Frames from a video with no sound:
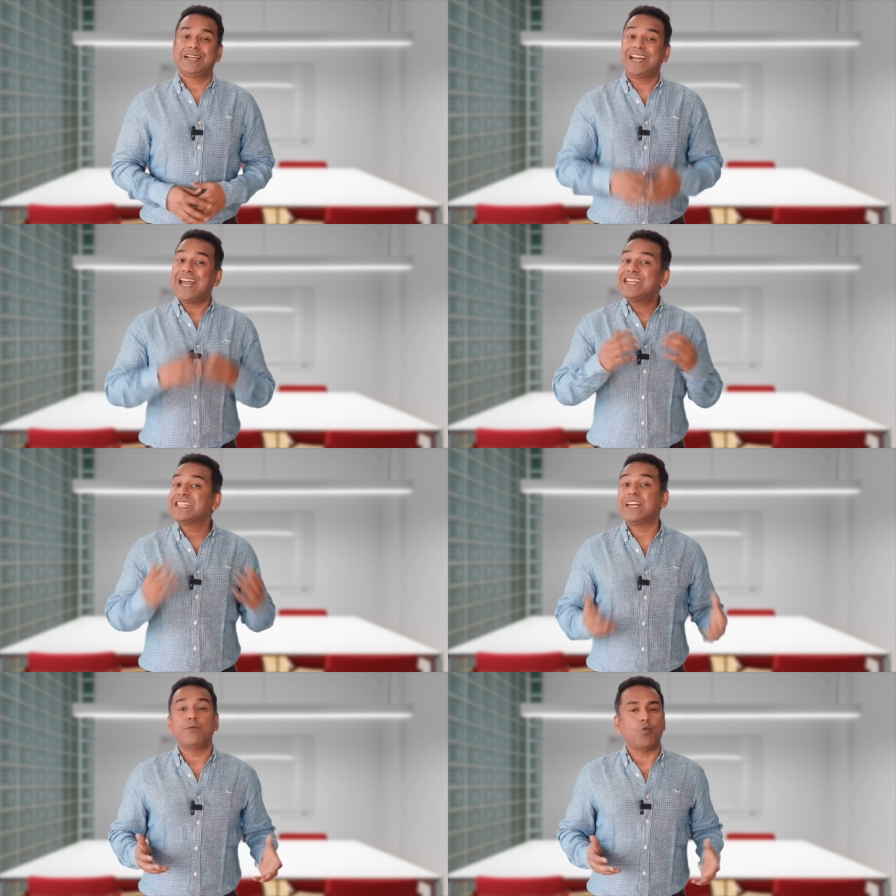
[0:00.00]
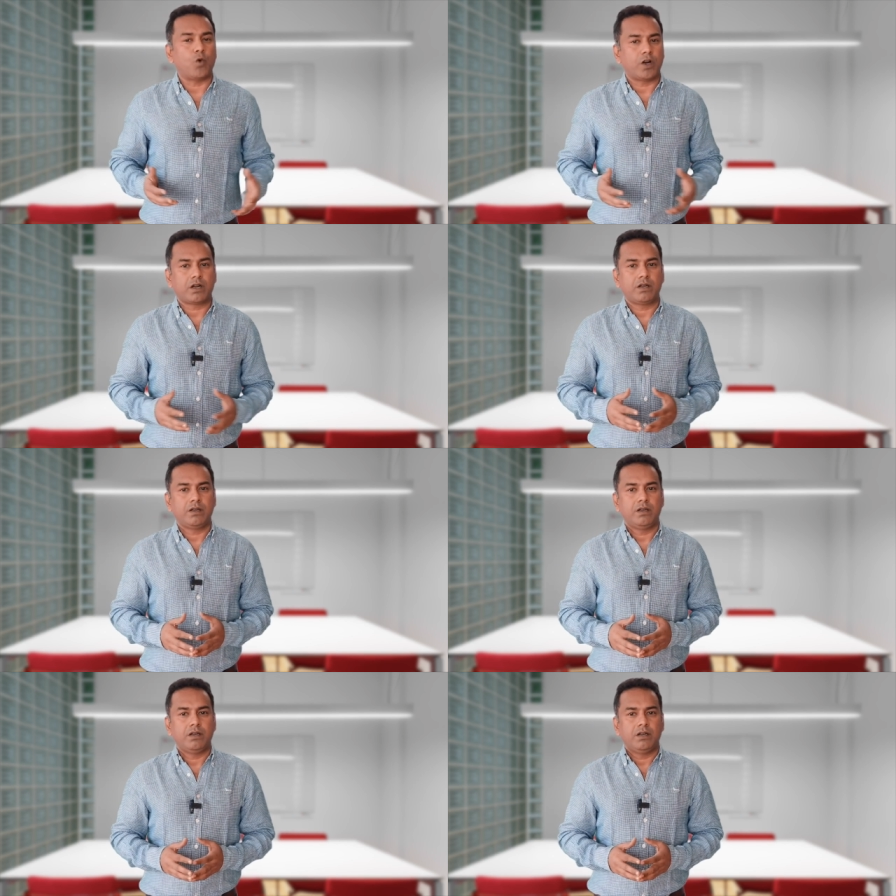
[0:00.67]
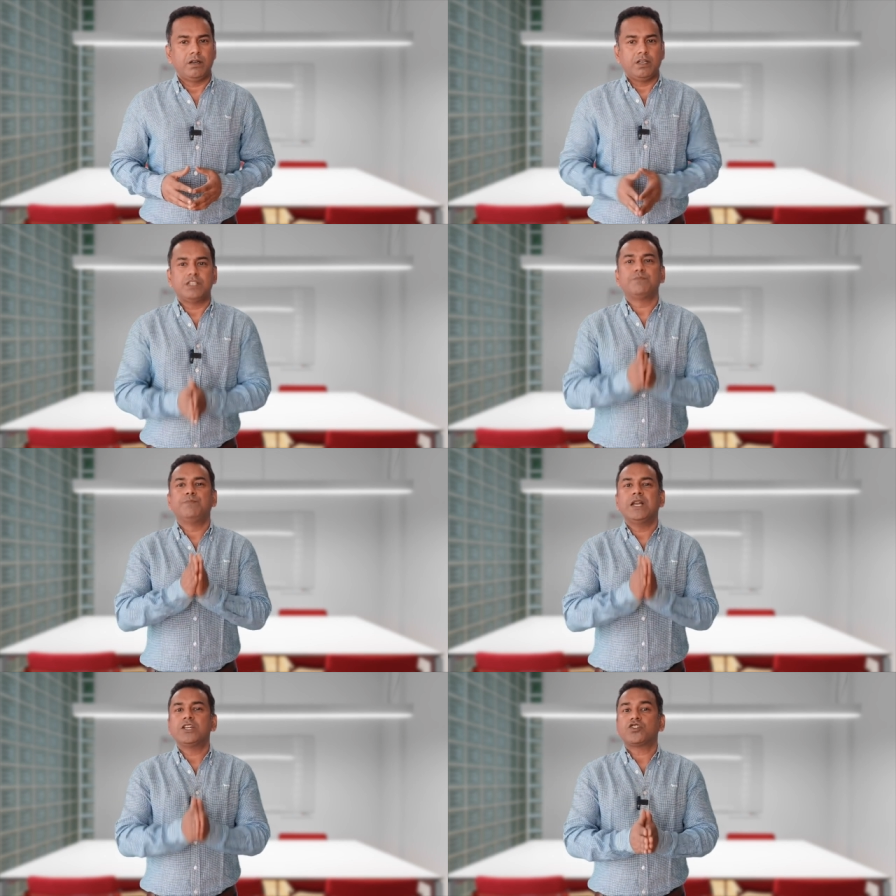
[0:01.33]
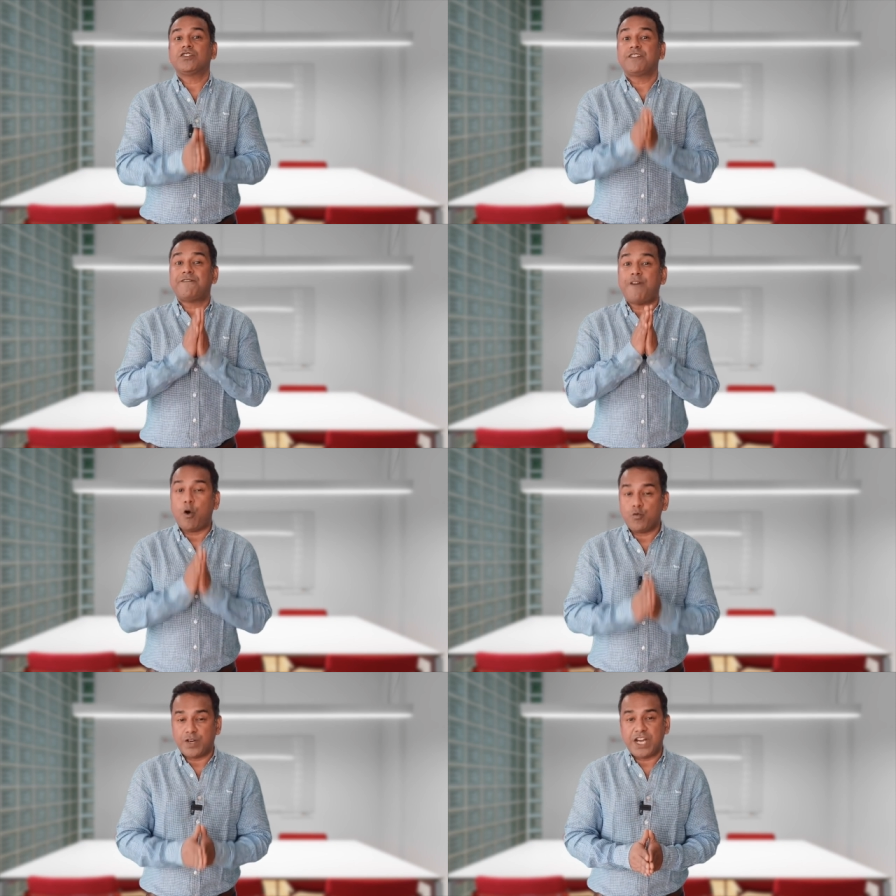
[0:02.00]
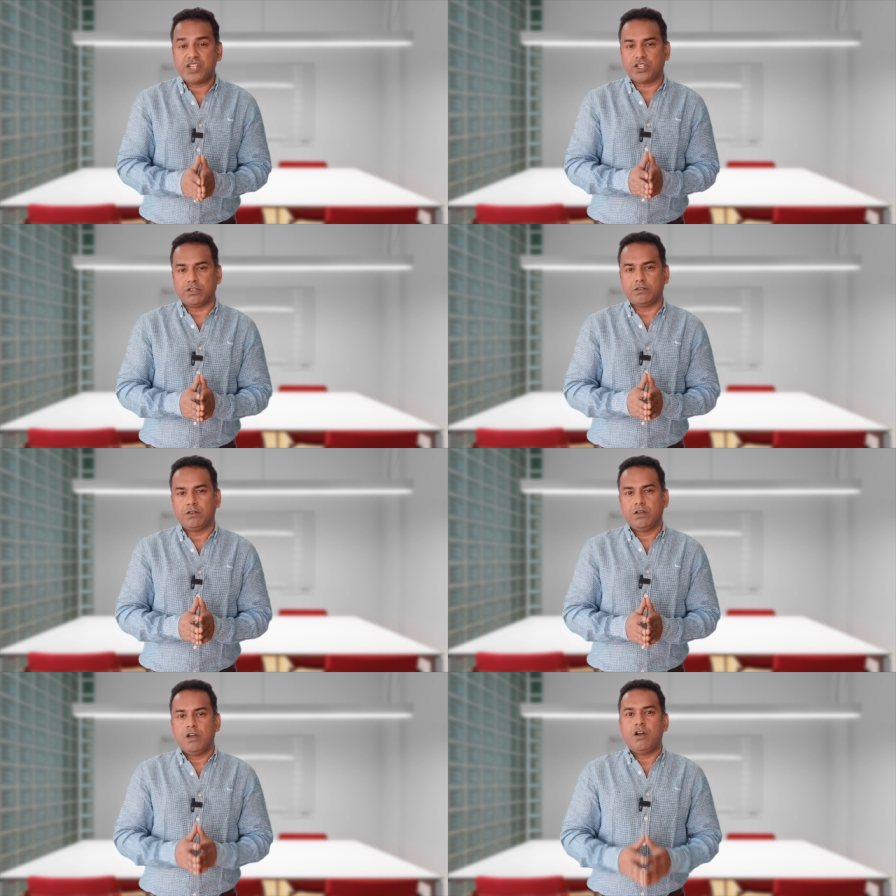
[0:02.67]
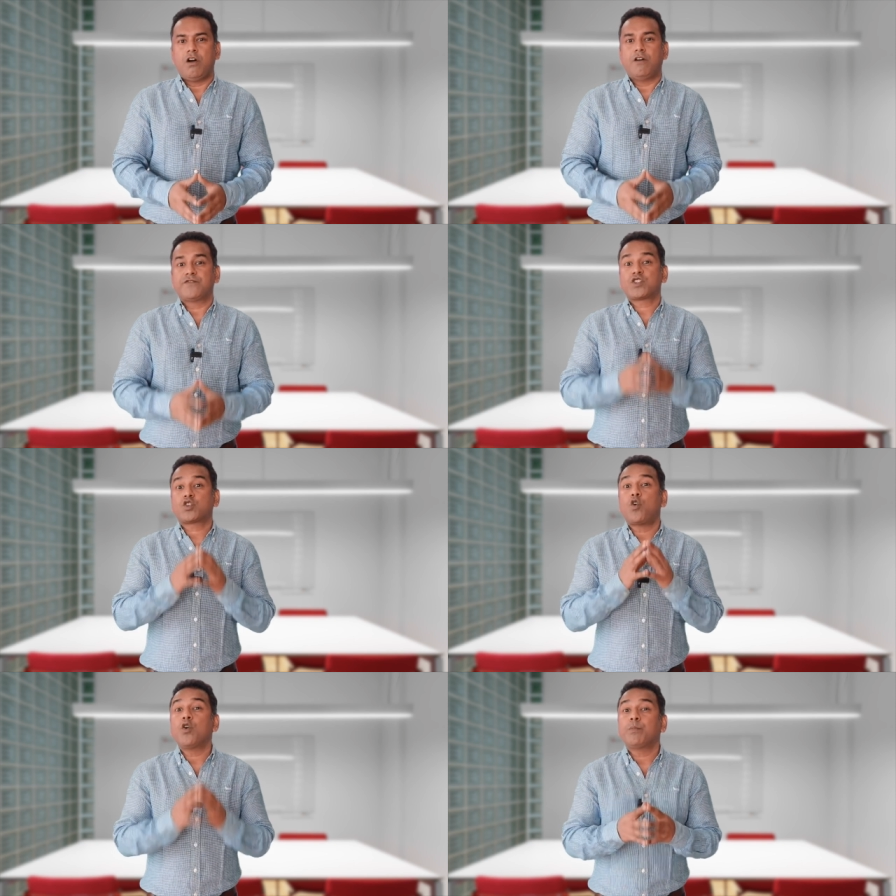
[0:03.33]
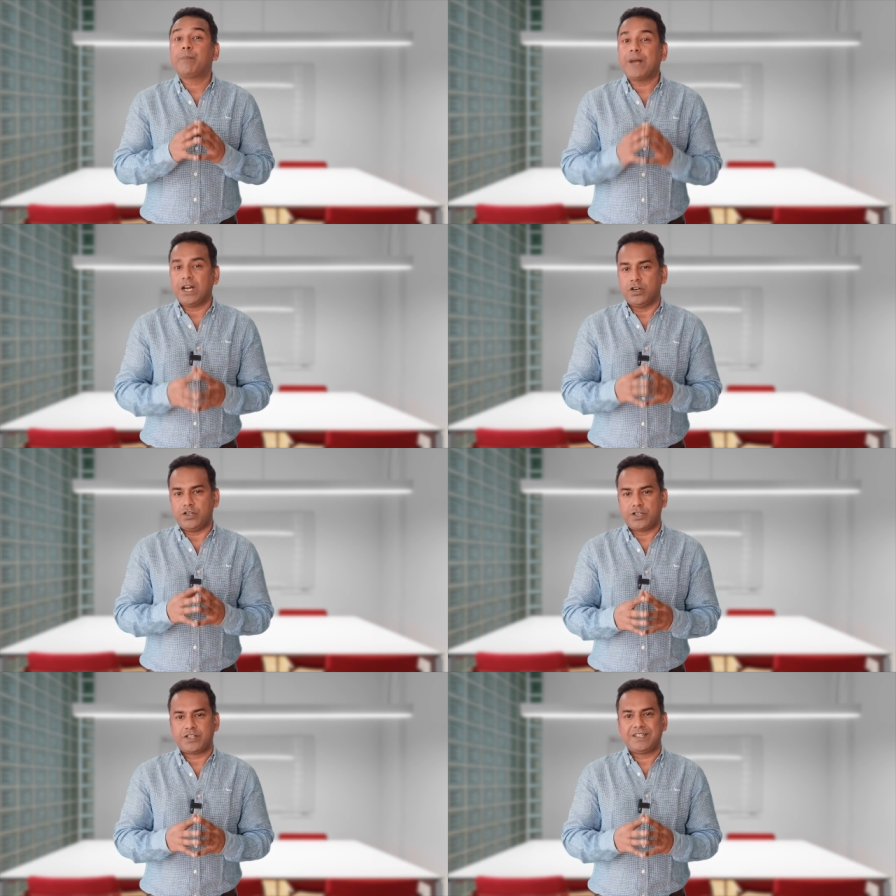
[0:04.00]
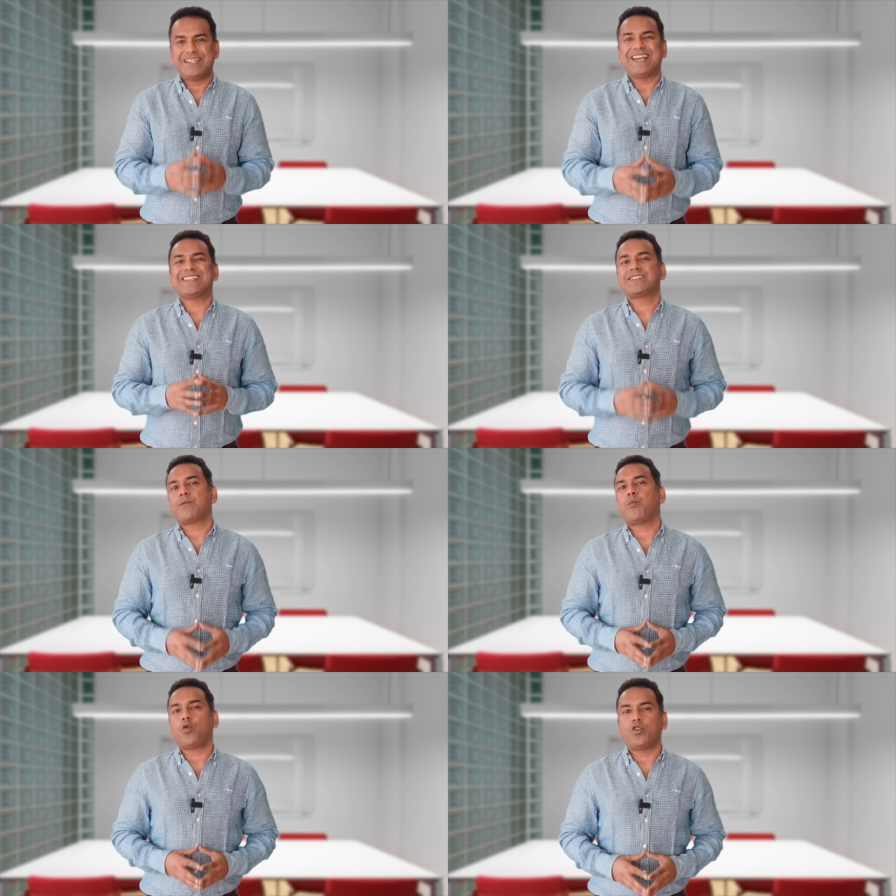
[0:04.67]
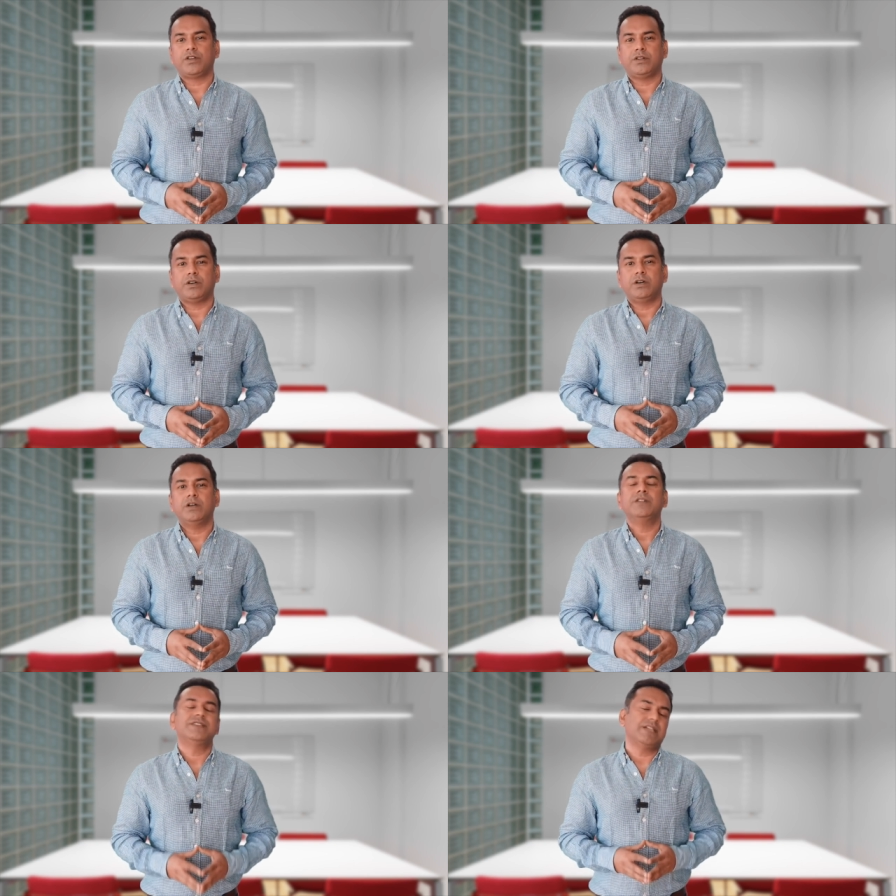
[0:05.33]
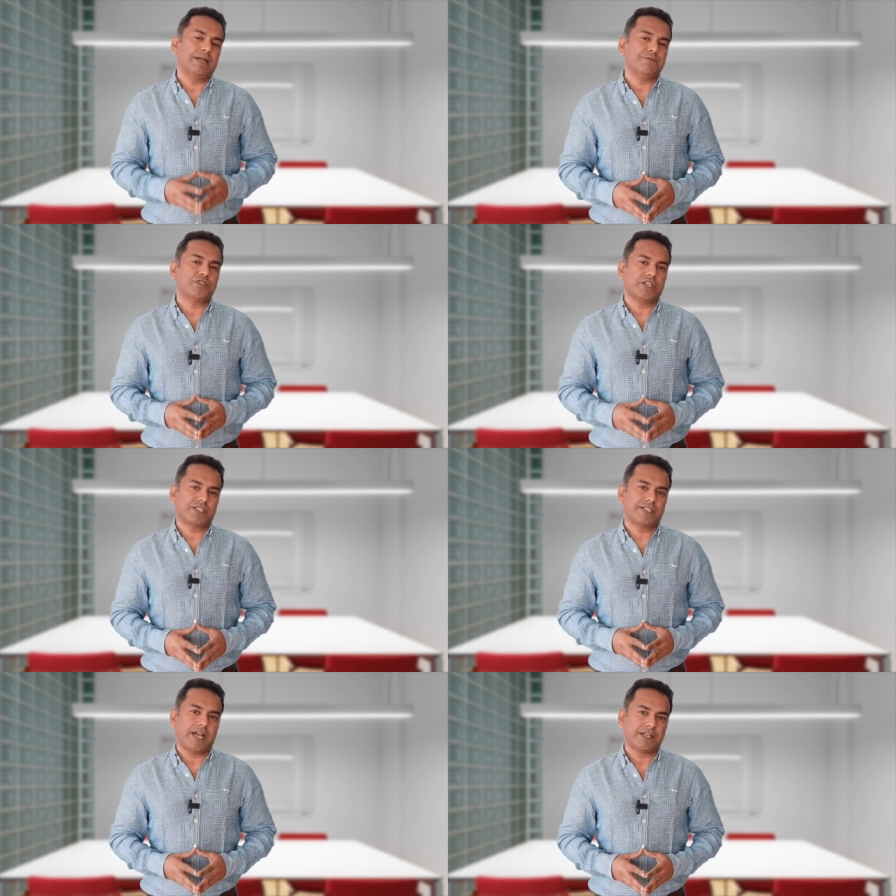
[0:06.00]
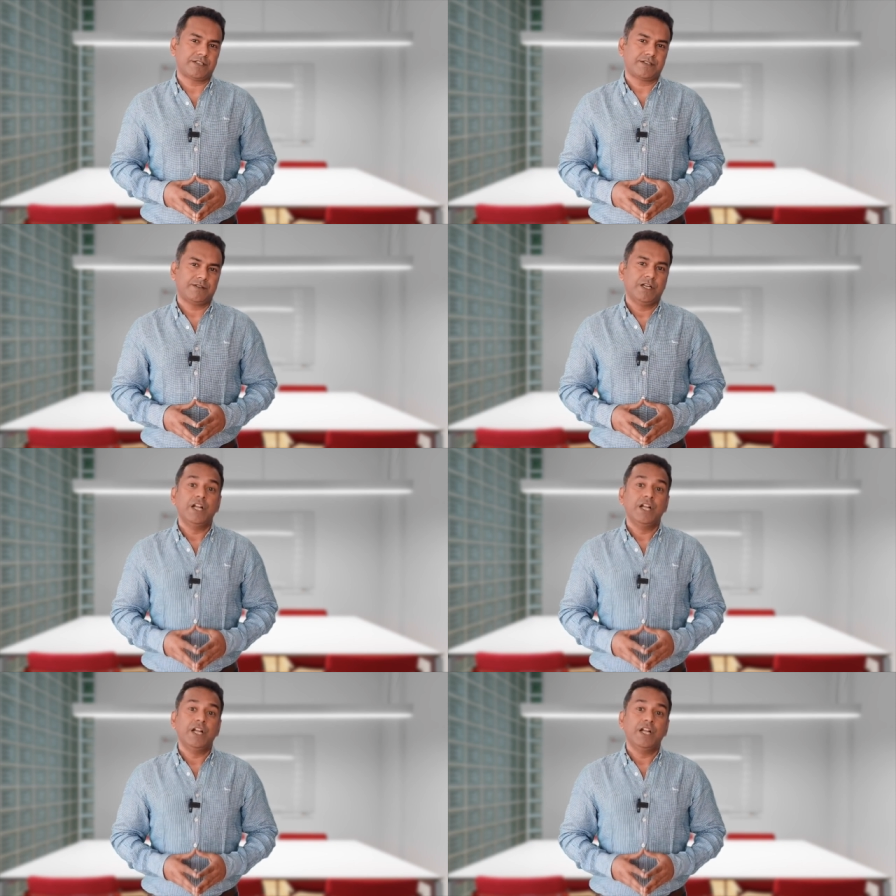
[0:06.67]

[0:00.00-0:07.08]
Their teamwork is built on the foundation of strong pillars that support the team's success.